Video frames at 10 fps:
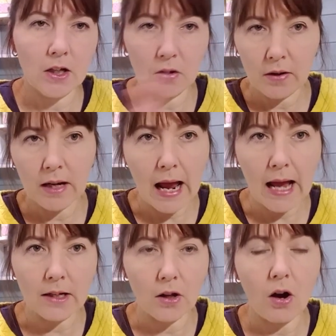and you can
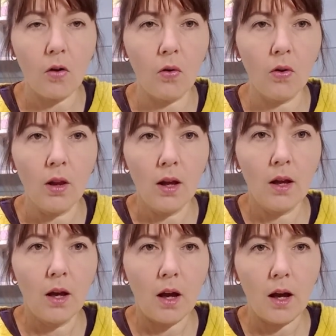add the whole
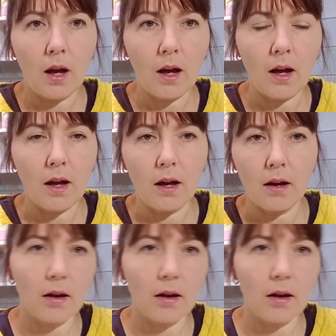product